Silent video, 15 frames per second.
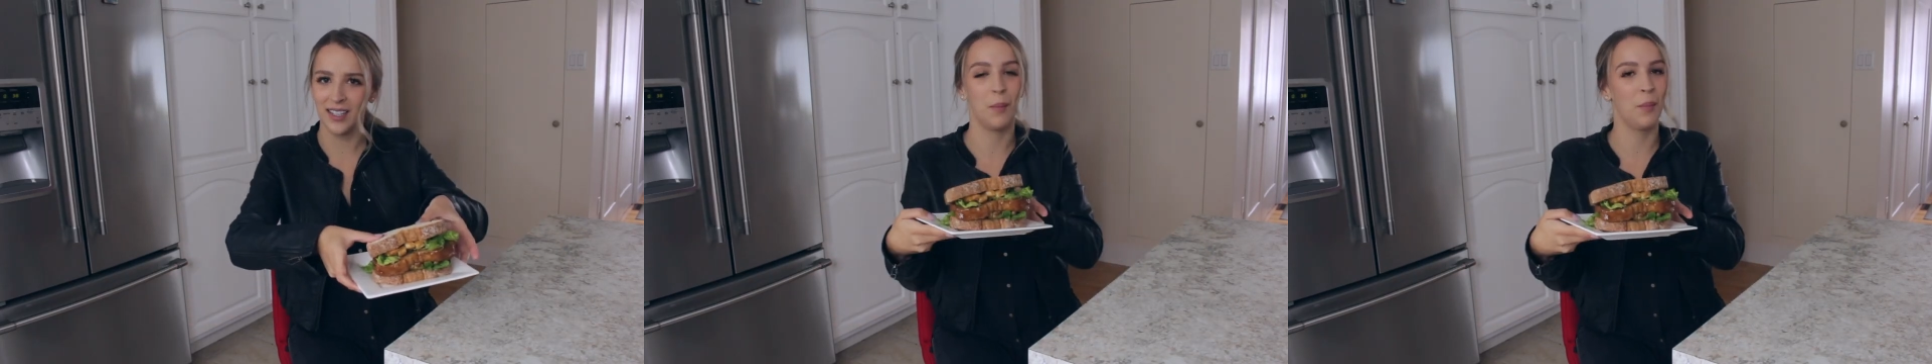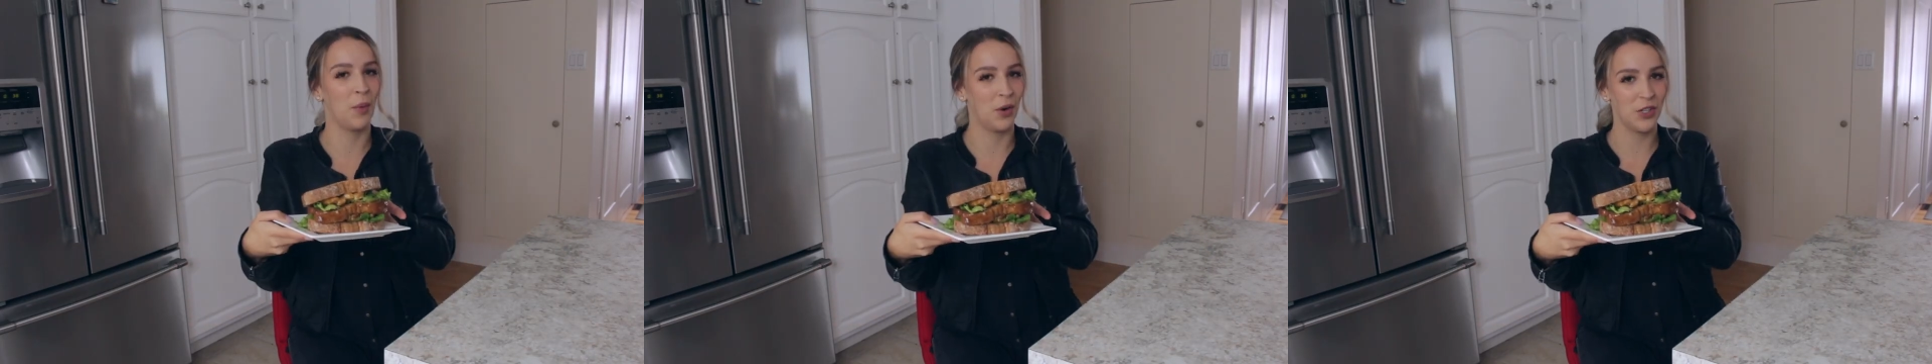
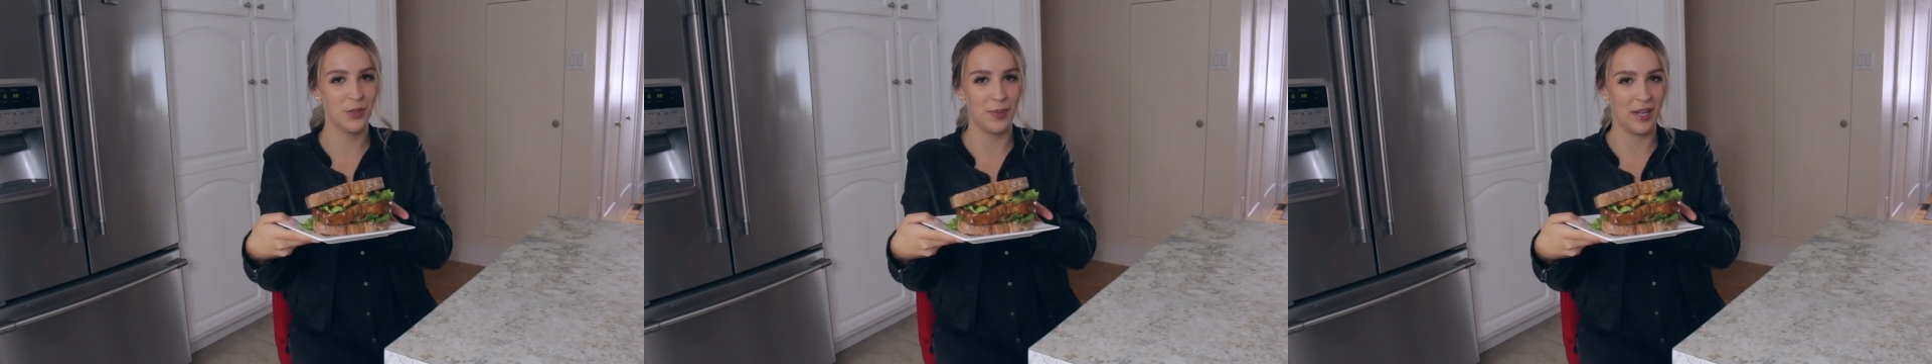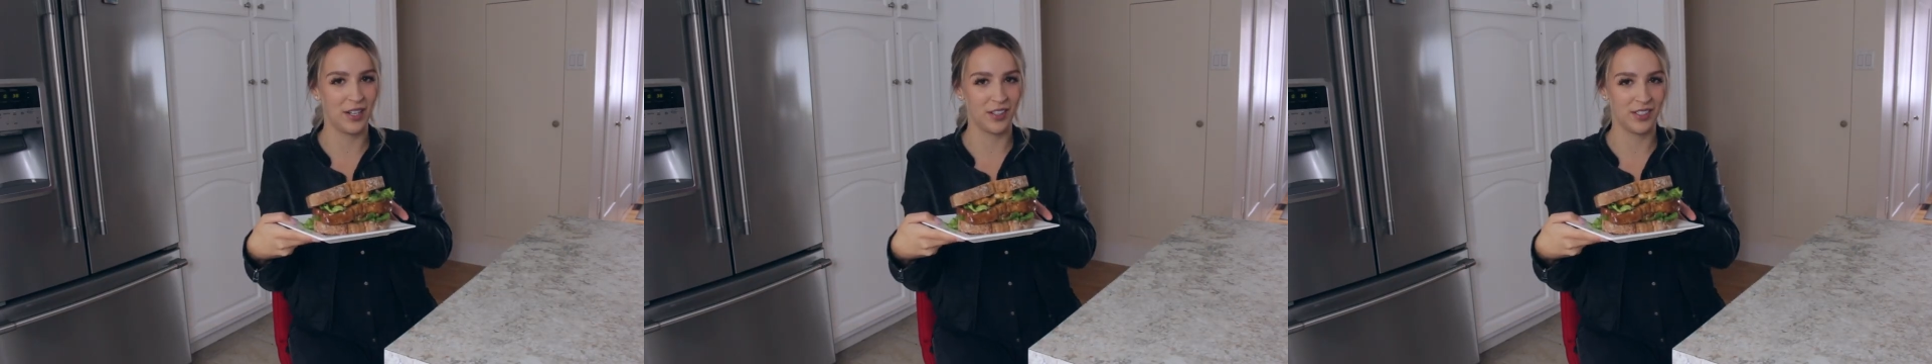
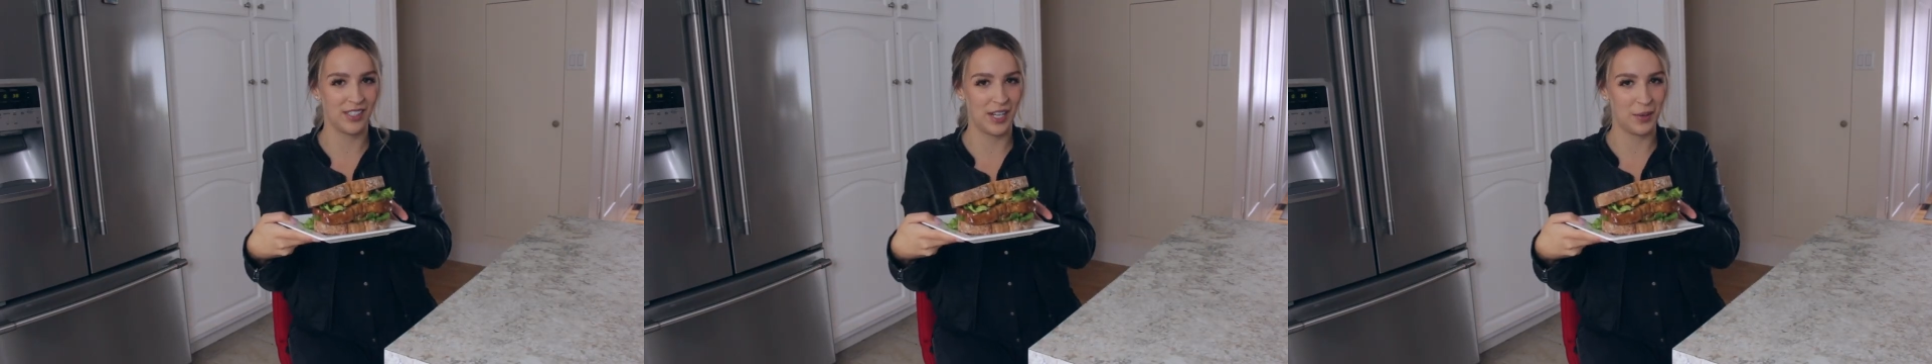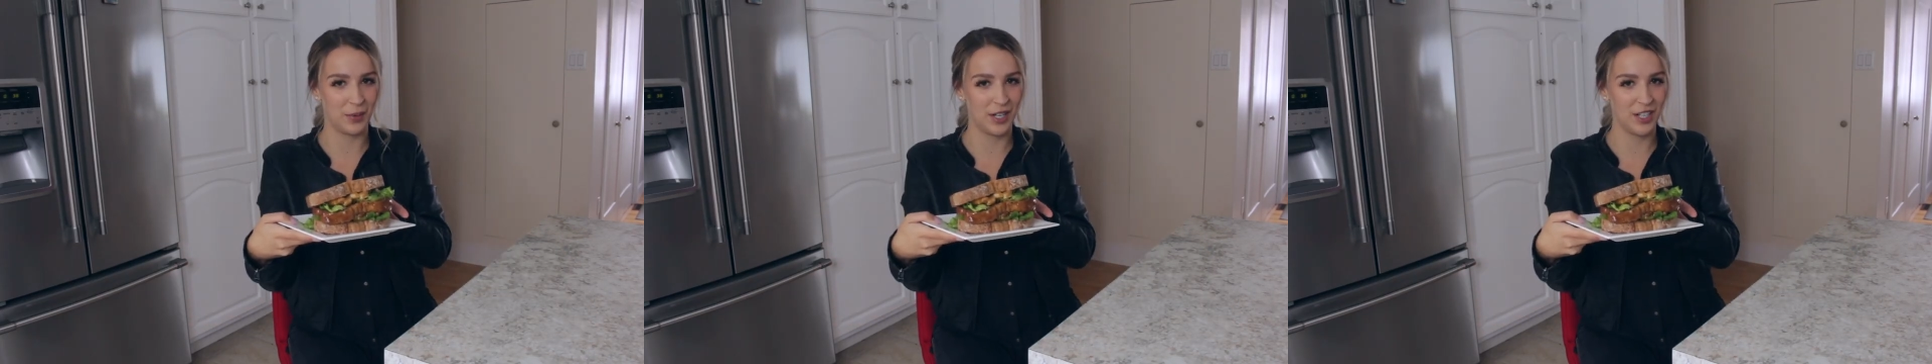moist maker
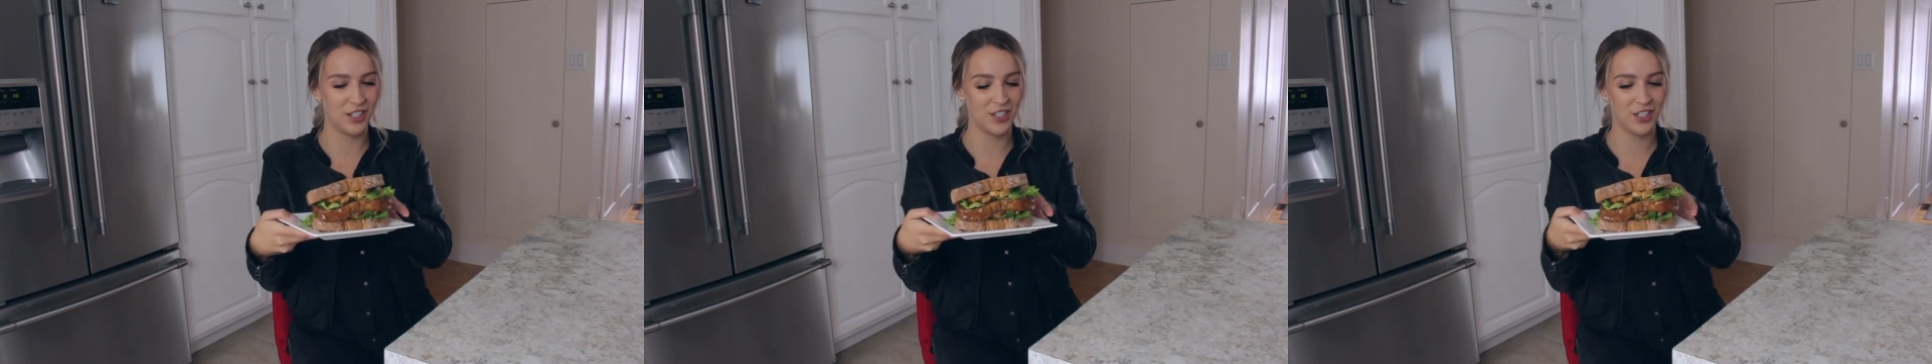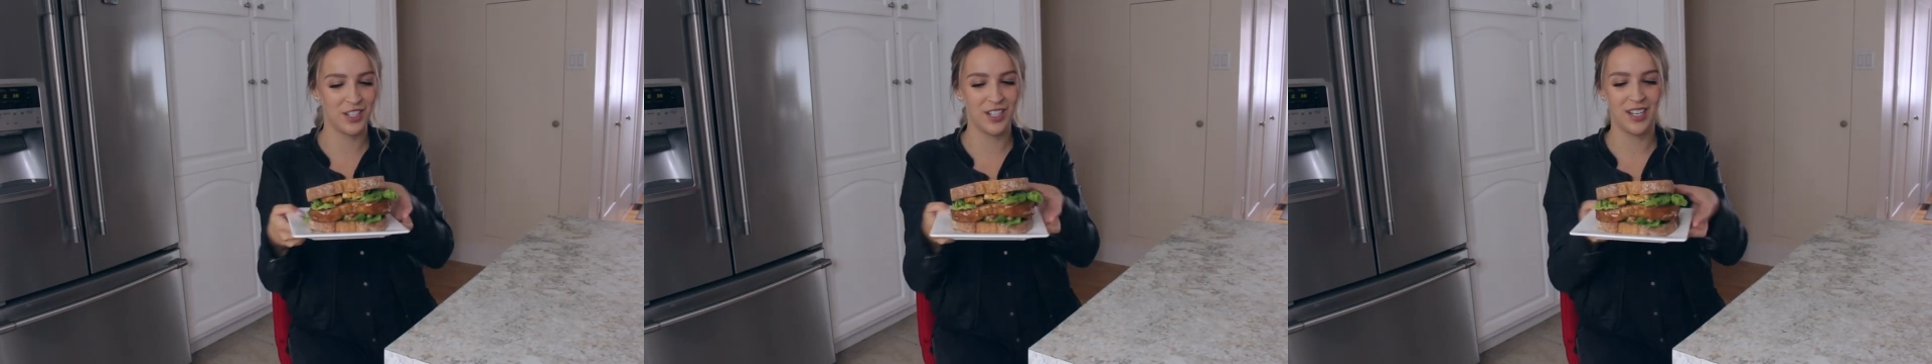sandwich.